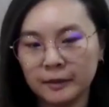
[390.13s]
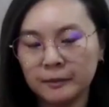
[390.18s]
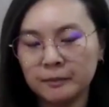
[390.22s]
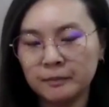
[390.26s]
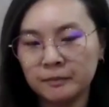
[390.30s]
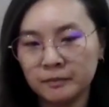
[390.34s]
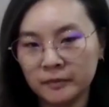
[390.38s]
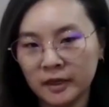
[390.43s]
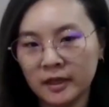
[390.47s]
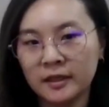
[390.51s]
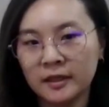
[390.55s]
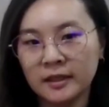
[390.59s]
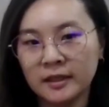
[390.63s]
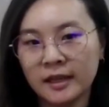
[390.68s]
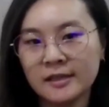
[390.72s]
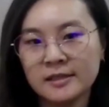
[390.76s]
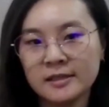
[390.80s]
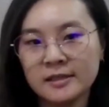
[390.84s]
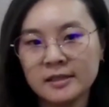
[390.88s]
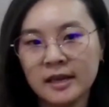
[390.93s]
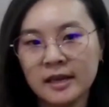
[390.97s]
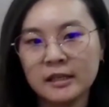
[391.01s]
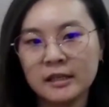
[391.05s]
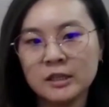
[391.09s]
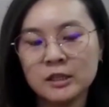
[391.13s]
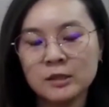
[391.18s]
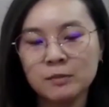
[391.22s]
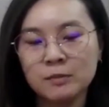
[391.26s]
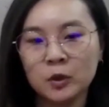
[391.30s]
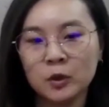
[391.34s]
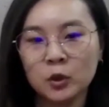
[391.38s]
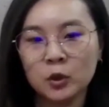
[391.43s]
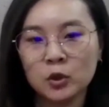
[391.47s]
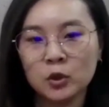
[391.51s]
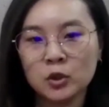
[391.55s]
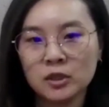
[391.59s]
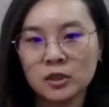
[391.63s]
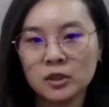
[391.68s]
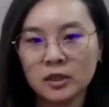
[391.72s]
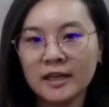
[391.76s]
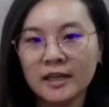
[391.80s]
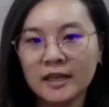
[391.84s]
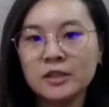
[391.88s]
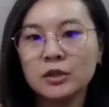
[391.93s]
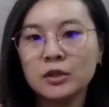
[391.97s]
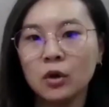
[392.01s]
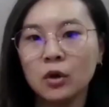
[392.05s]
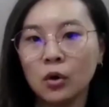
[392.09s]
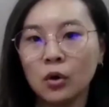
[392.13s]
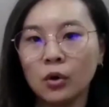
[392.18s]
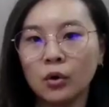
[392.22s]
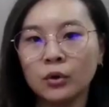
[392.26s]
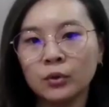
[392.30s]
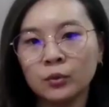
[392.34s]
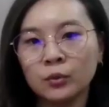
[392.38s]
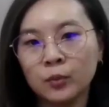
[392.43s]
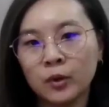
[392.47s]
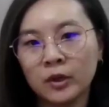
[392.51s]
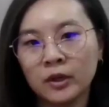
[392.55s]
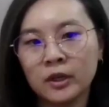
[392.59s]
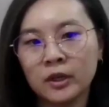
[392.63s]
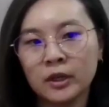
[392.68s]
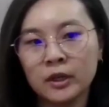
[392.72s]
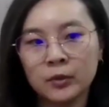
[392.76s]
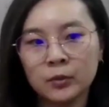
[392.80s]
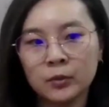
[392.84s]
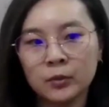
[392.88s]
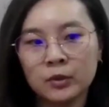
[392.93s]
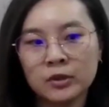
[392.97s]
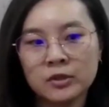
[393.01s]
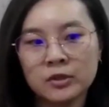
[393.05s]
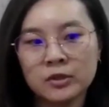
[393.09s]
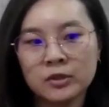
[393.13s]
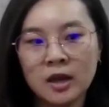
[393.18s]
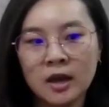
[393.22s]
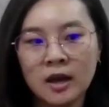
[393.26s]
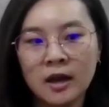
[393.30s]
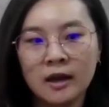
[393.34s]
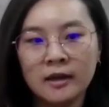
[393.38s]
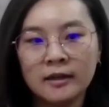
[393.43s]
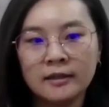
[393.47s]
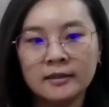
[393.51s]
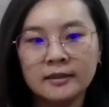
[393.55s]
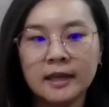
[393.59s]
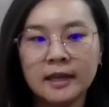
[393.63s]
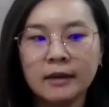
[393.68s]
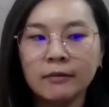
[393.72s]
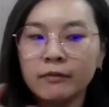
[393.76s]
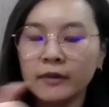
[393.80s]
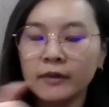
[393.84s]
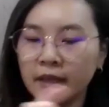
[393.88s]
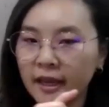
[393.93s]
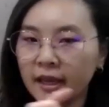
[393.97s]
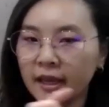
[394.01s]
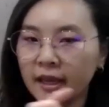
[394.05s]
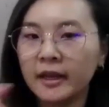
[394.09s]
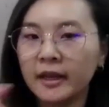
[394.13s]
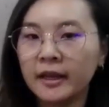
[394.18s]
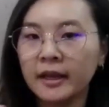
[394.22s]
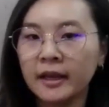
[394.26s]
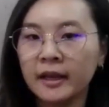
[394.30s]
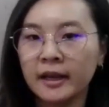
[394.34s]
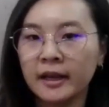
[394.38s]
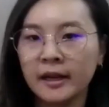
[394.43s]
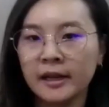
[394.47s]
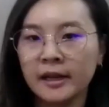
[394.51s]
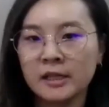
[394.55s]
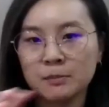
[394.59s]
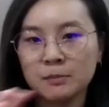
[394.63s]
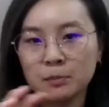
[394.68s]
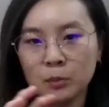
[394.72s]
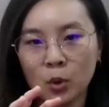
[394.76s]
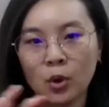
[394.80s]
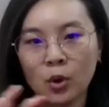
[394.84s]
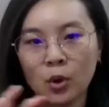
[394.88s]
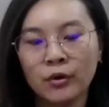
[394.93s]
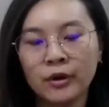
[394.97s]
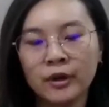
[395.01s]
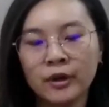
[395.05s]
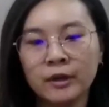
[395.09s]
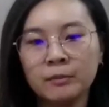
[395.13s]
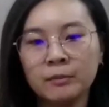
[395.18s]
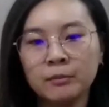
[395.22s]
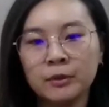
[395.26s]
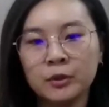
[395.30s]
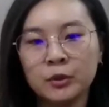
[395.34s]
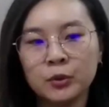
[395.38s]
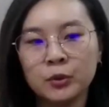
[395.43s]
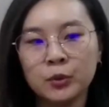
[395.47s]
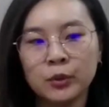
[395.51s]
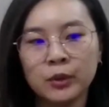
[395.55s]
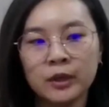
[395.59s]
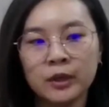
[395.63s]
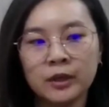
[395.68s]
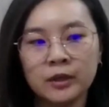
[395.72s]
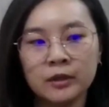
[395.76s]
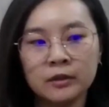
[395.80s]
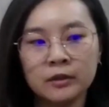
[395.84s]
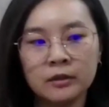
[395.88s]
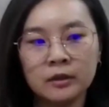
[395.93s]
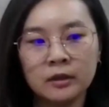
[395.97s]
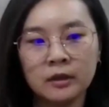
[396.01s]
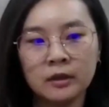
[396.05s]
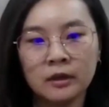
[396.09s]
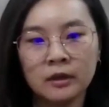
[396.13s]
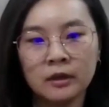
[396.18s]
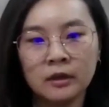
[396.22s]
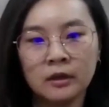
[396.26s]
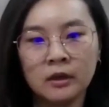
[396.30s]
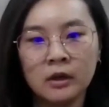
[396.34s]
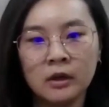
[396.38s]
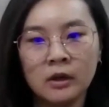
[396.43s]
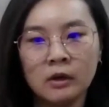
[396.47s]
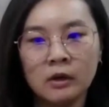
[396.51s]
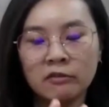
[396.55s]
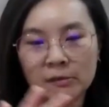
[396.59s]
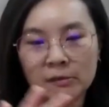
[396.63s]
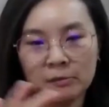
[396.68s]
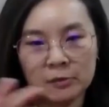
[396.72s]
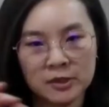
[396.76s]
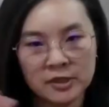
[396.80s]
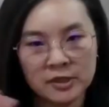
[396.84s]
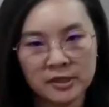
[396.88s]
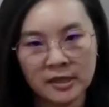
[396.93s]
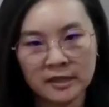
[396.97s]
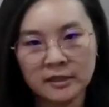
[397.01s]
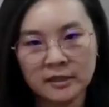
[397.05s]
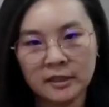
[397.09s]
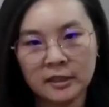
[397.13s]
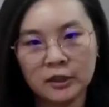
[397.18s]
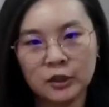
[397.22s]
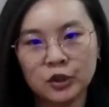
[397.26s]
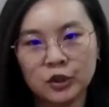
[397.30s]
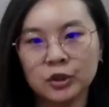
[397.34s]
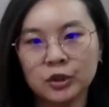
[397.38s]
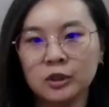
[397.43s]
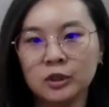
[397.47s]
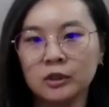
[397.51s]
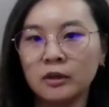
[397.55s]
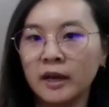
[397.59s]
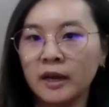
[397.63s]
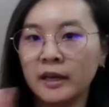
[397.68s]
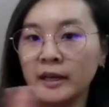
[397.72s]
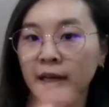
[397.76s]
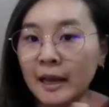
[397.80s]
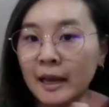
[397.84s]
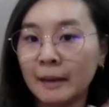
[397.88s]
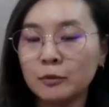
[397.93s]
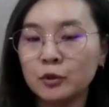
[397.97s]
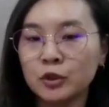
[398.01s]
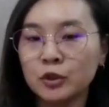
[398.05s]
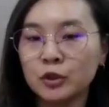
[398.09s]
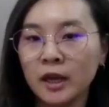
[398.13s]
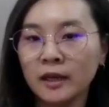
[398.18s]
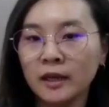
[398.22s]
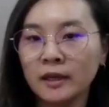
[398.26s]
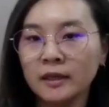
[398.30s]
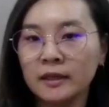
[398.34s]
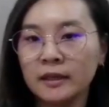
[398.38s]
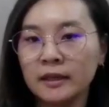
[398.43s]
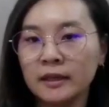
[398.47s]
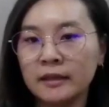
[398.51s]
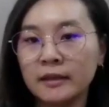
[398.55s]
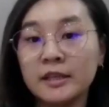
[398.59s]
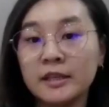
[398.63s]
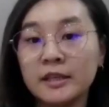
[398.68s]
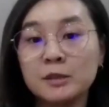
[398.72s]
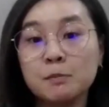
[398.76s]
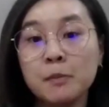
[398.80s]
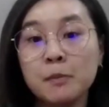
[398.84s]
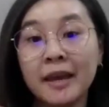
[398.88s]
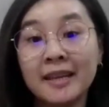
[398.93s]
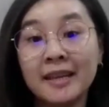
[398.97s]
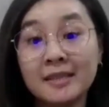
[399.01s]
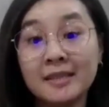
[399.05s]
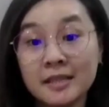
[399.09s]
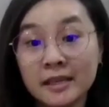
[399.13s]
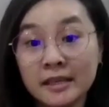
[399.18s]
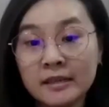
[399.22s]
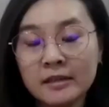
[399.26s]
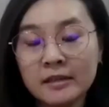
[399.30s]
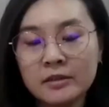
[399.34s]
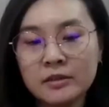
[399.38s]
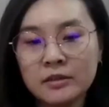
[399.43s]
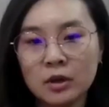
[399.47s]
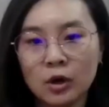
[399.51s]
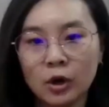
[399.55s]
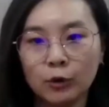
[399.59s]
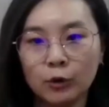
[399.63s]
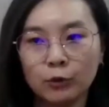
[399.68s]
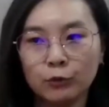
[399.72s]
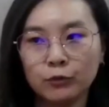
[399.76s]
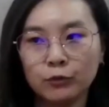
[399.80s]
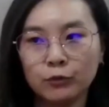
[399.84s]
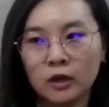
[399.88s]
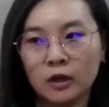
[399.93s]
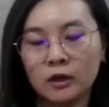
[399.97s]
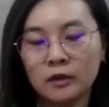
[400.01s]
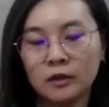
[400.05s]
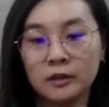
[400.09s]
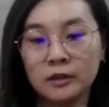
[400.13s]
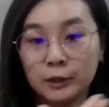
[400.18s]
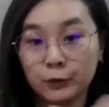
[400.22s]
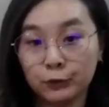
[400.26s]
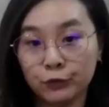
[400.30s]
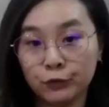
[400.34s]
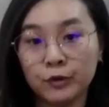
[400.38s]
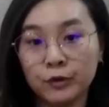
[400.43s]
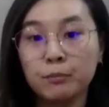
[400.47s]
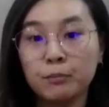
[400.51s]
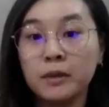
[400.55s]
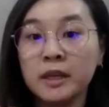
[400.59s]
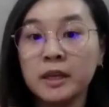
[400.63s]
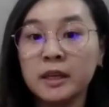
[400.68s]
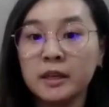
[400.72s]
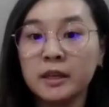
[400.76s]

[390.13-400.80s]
him in that sense, because later on, when he was navigating and exploring between the representational and abstract in his paintings of different